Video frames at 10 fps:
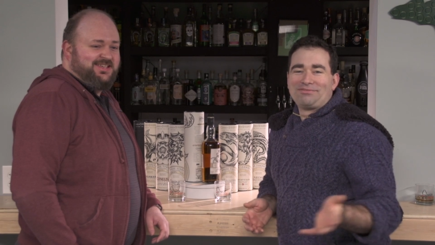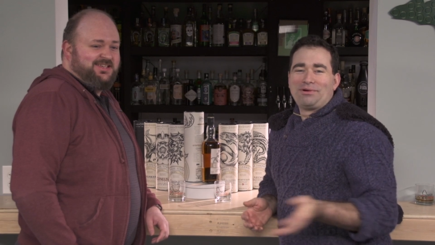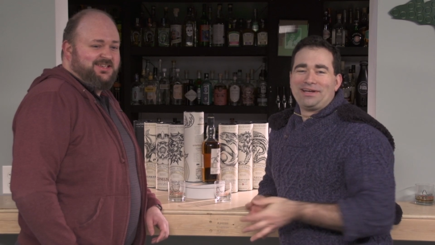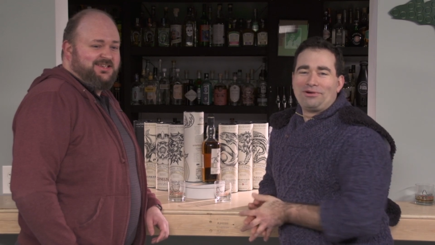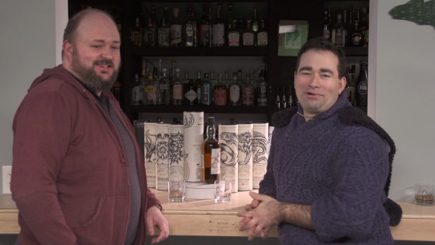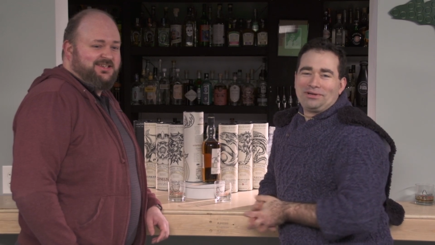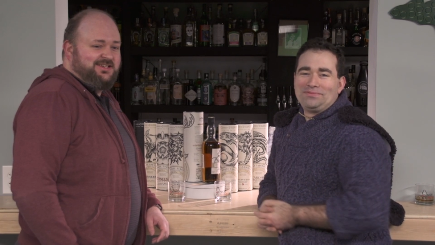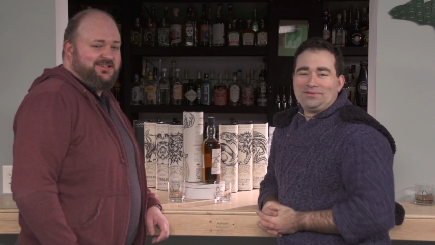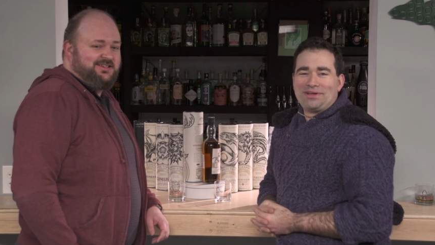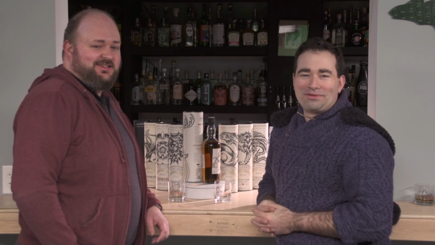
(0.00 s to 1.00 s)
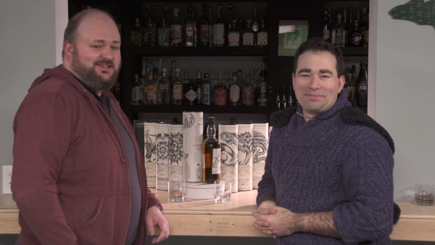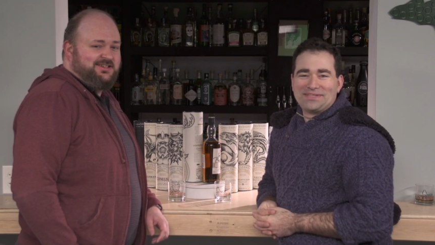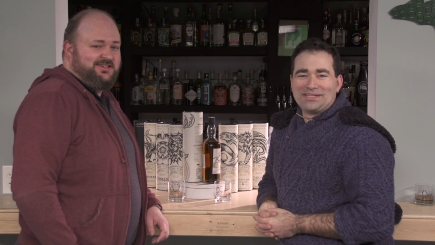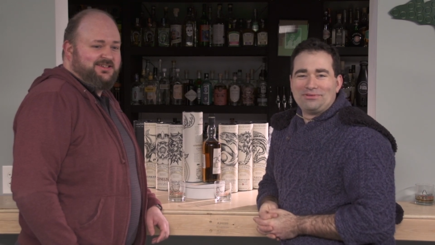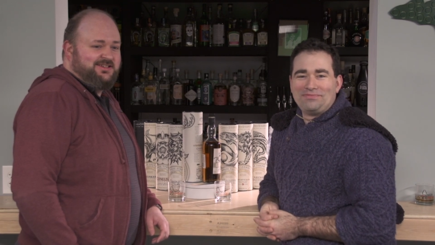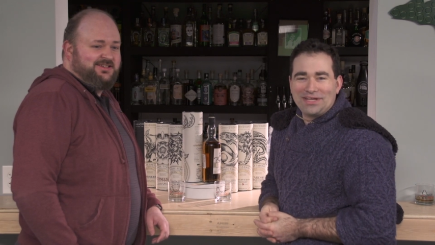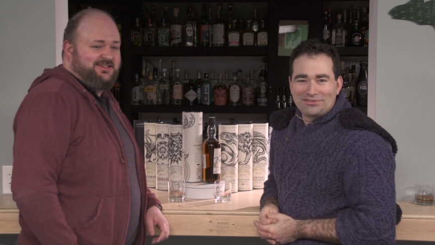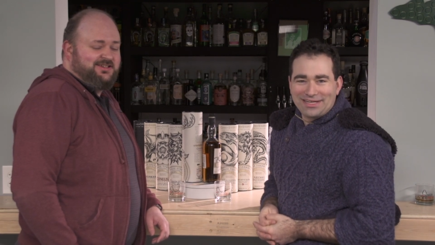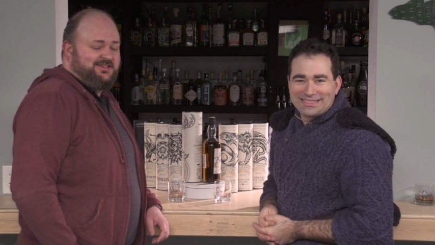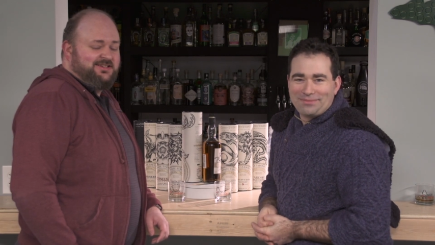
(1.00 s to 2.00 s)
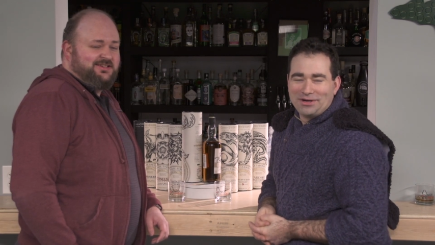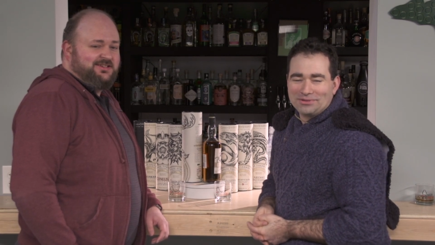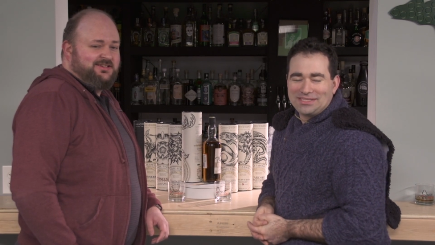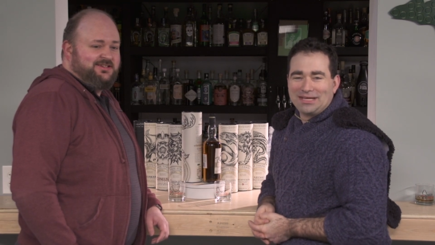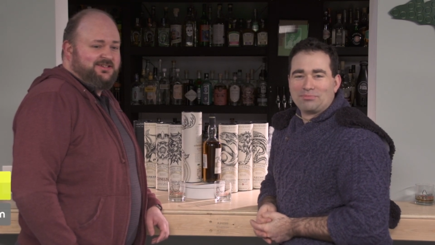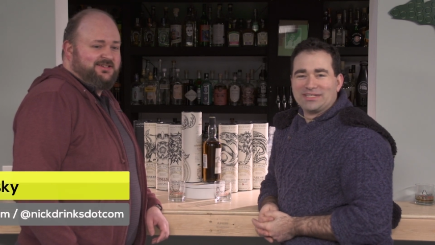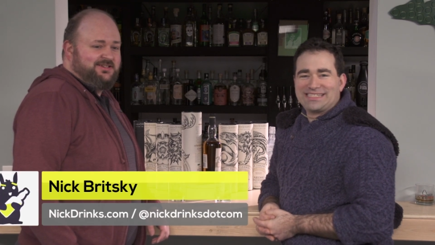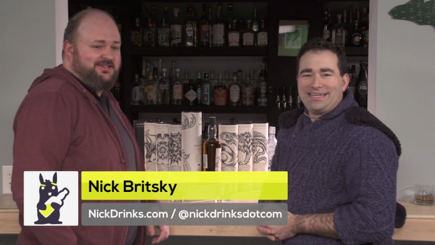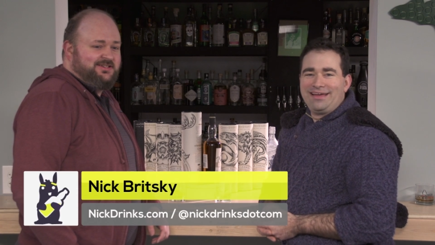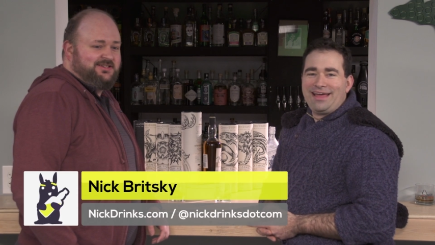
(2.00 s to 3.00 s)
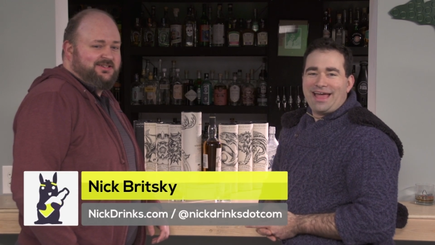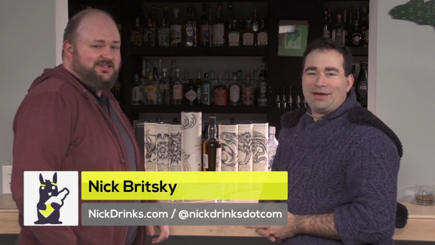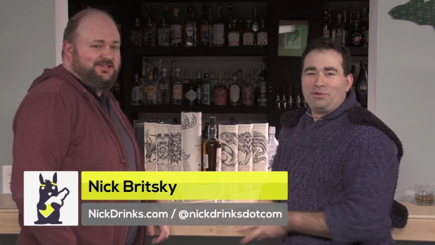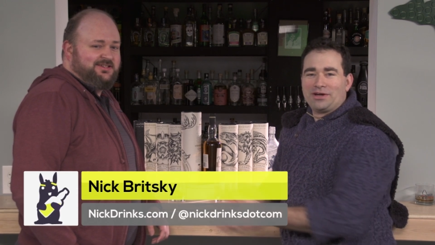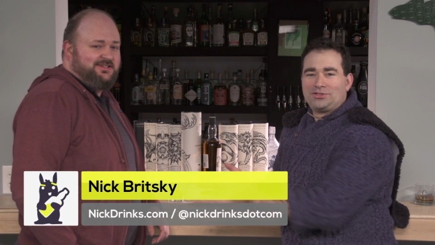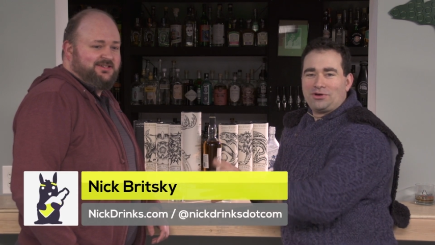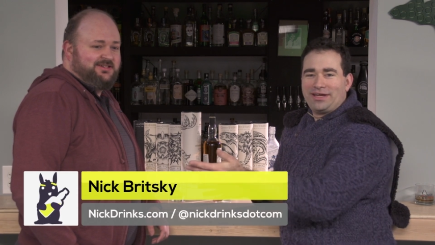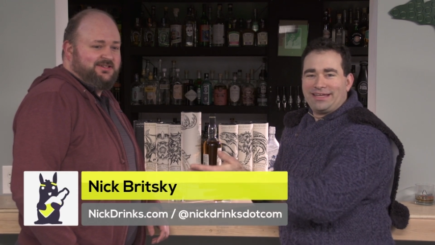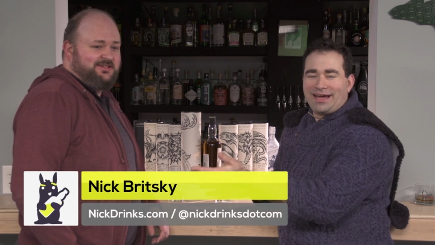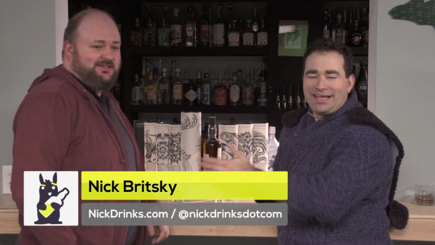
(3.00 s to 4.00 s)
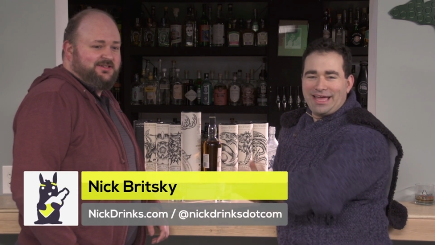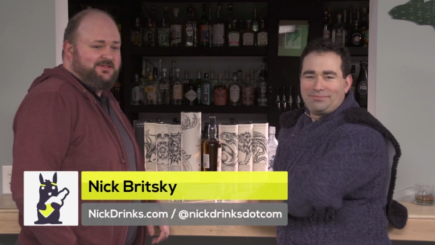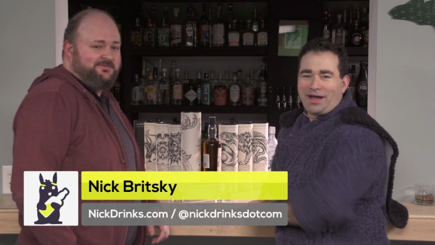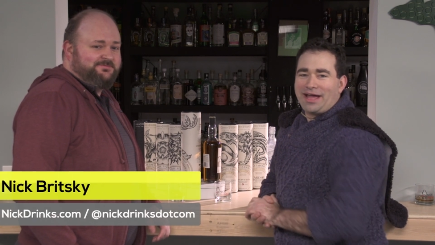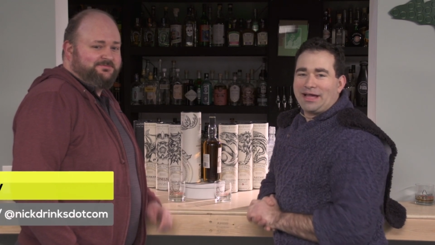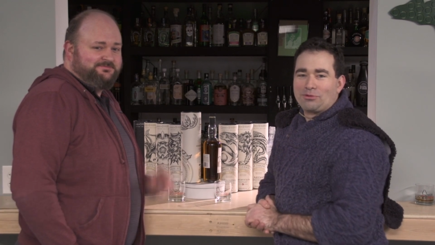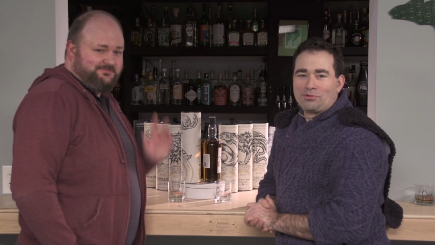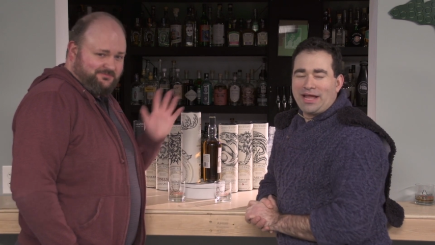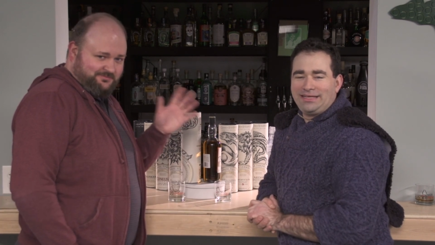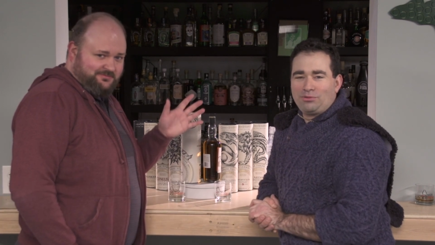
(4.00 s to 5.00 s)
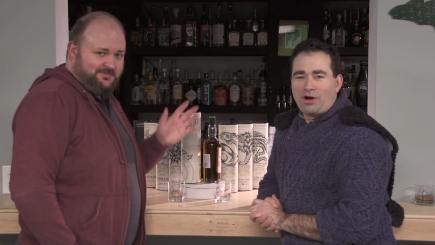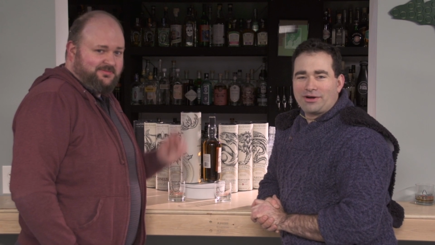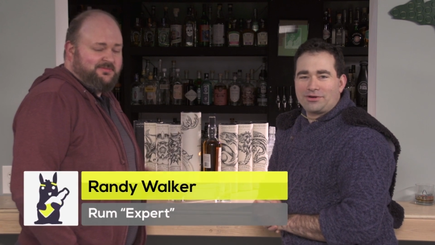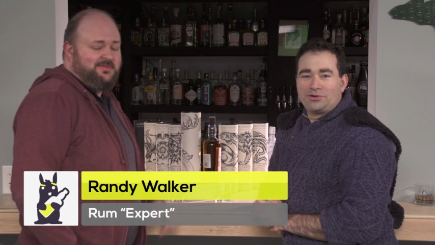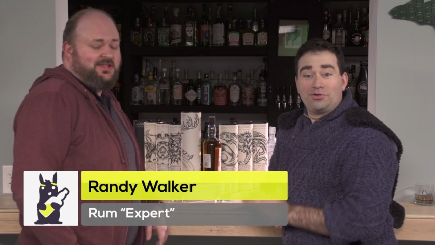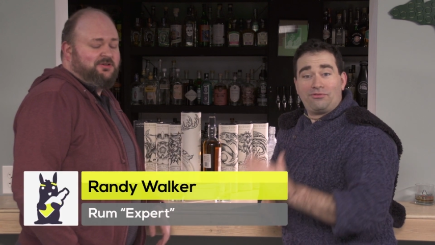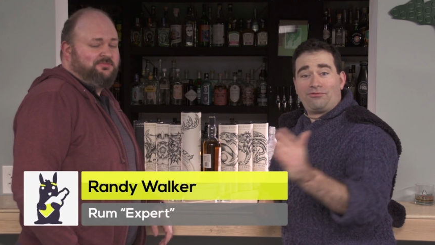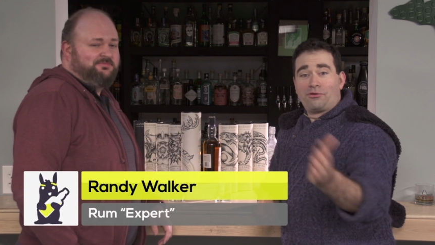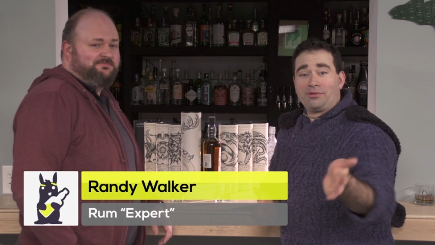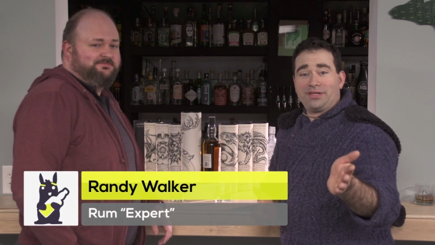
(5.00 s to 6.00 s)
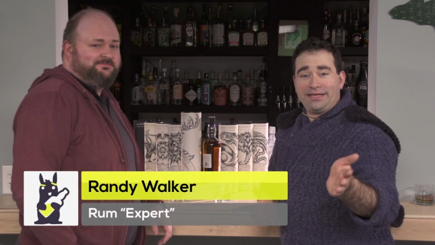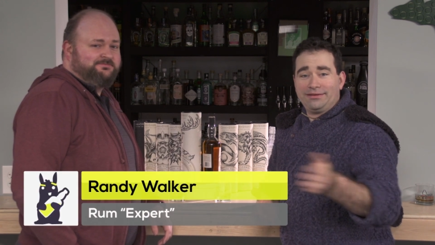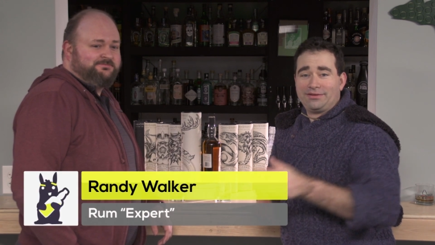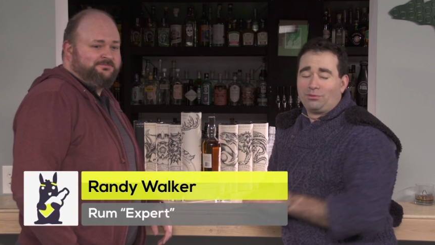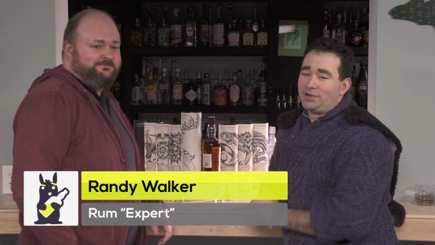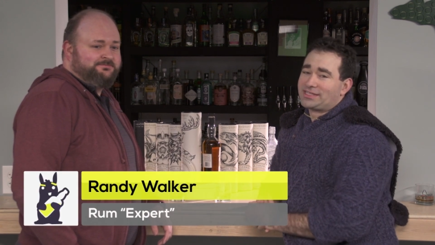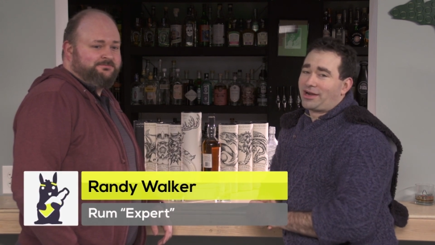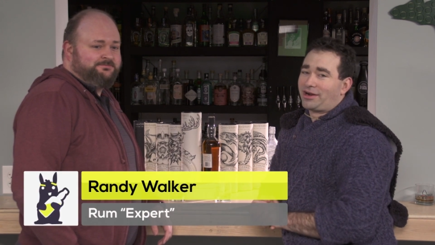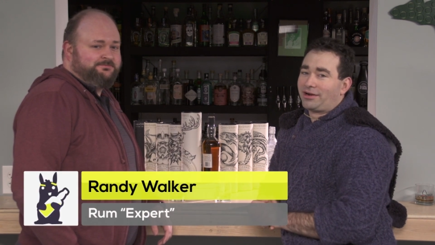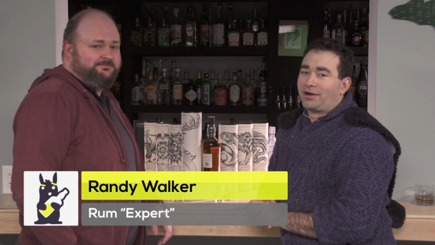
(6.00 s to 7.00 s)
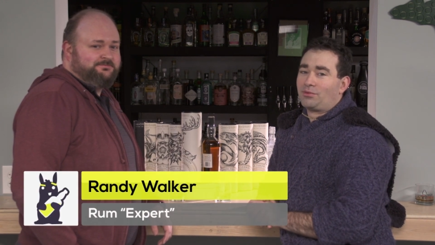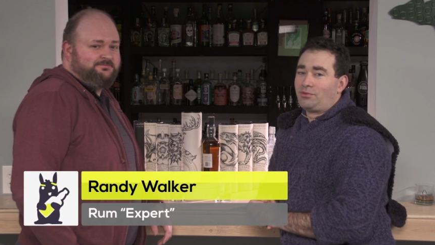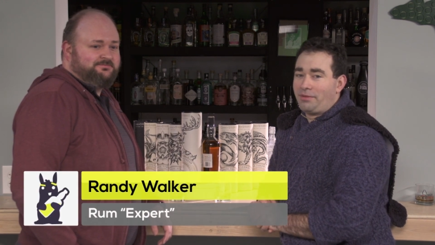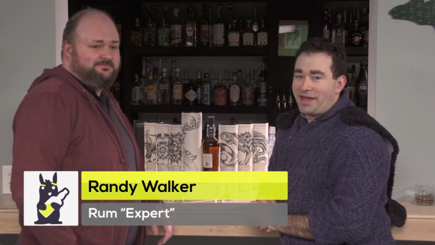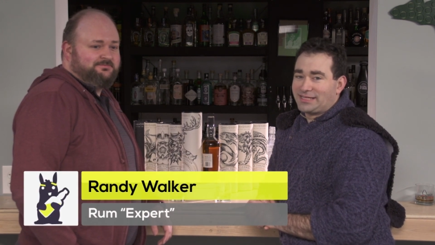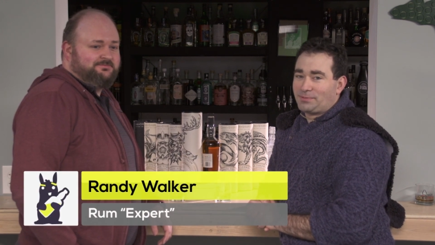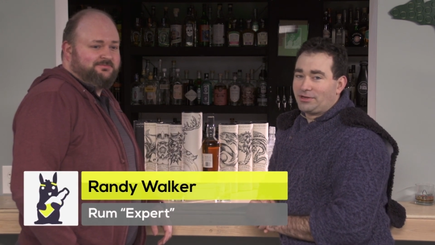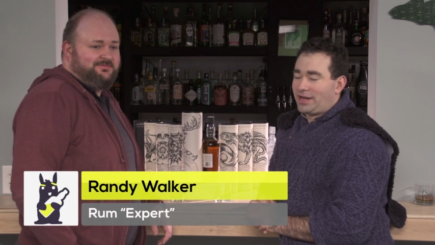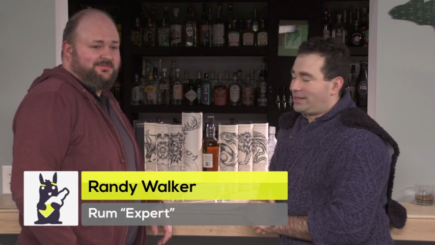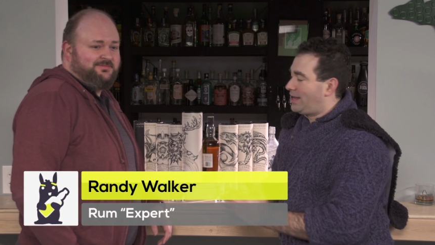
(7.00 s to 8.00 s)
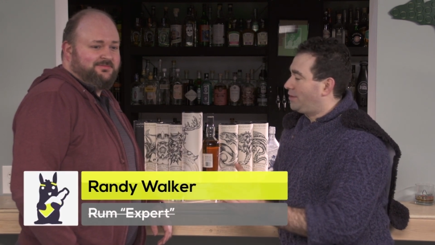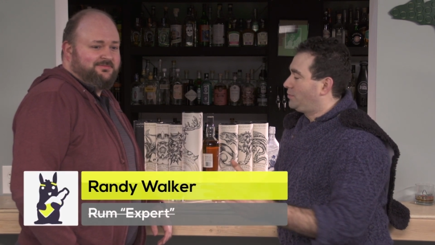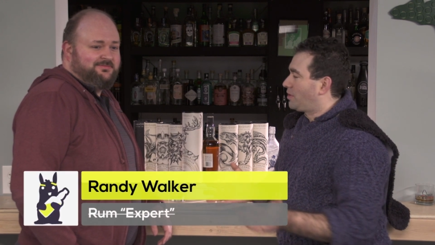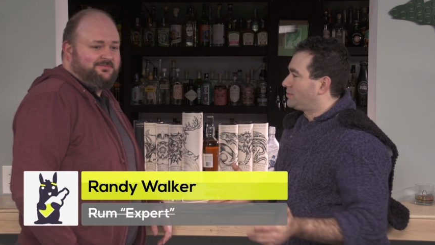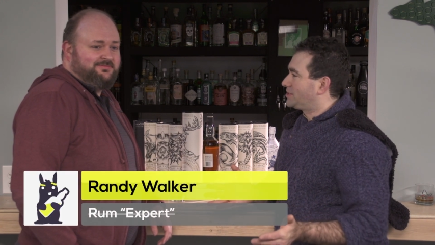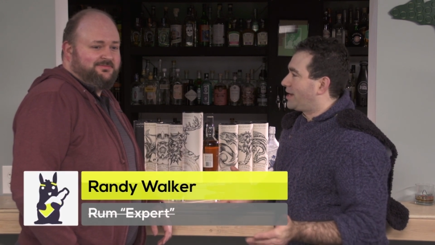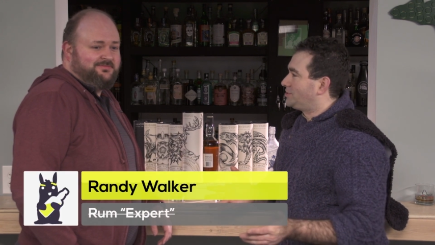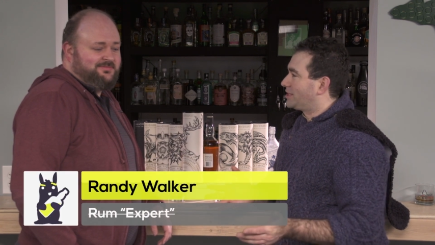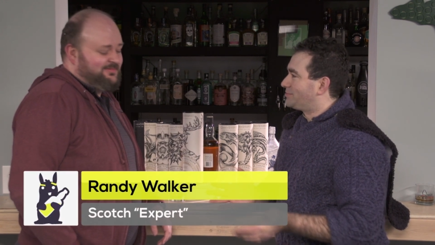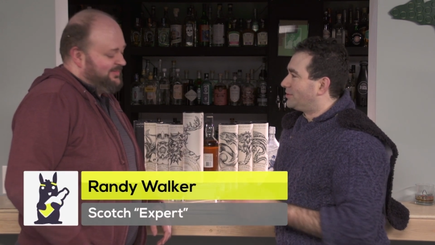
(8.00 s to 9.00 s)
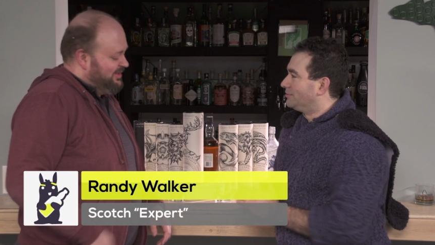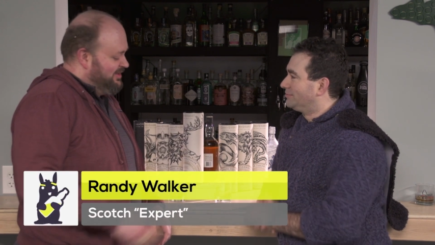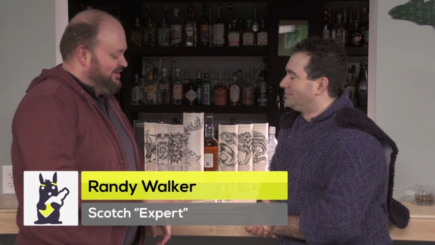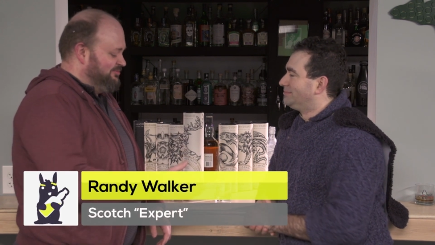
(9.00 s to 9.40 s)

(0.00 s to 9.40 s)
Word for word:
Speaker 1: Hey everyone, welcome to another episode of Nick Drinks. I'm your host, Nick Britzky, and we are joined again by Randy Walker, who formerly was our rum expert, and now you are our scotch expert.